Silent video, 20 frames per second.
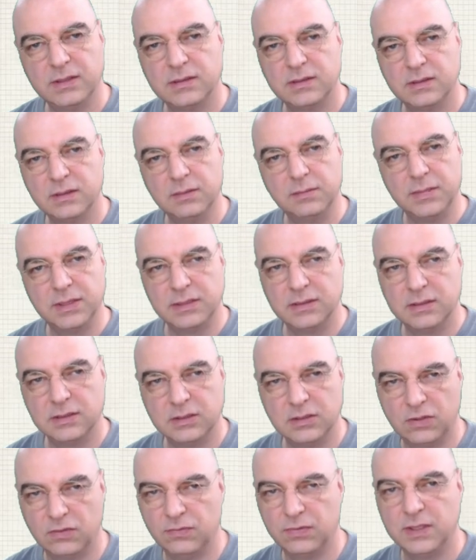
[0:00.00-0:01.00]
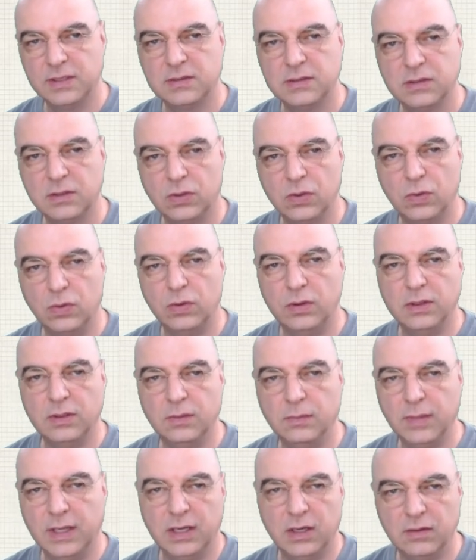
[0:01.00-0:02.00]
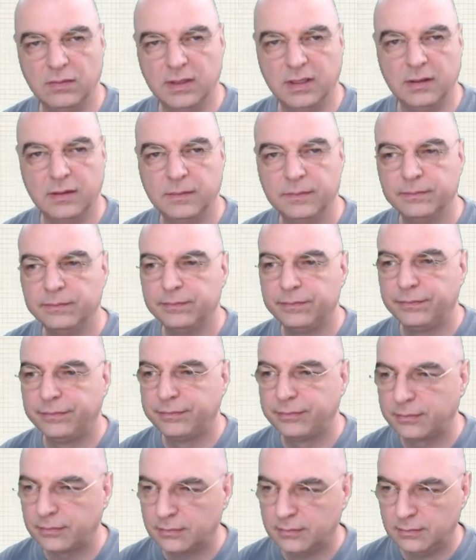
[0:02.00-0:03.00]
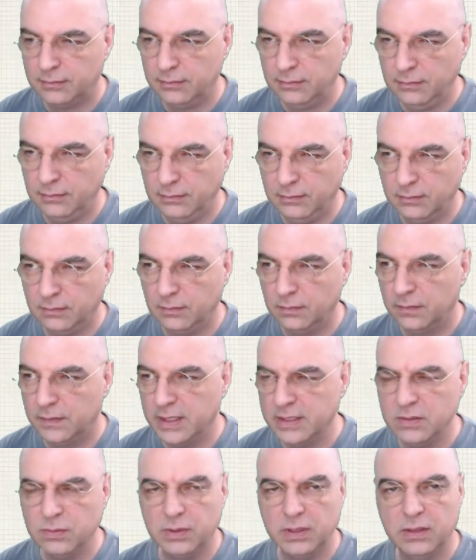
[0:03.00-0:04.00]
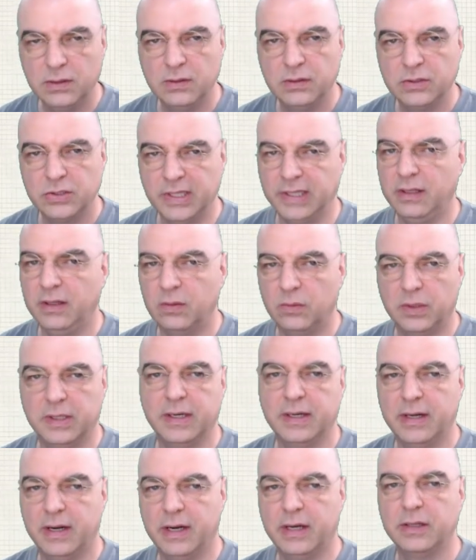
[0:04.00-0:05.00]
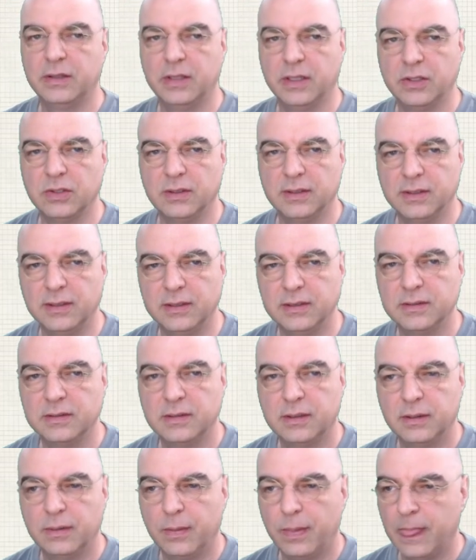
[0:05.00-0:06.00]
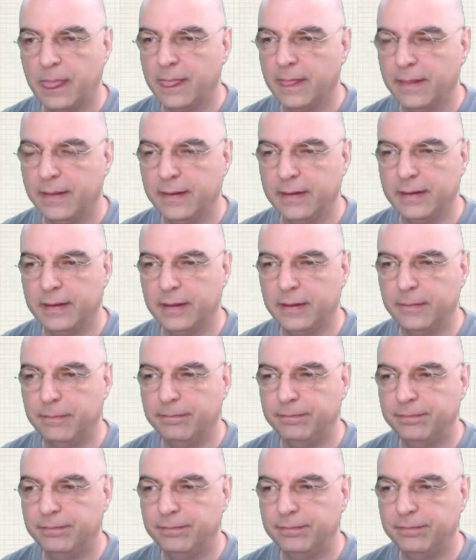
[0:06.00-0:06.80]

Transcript: the business, that fits the core domain of it. That's really generally what an architecture is. And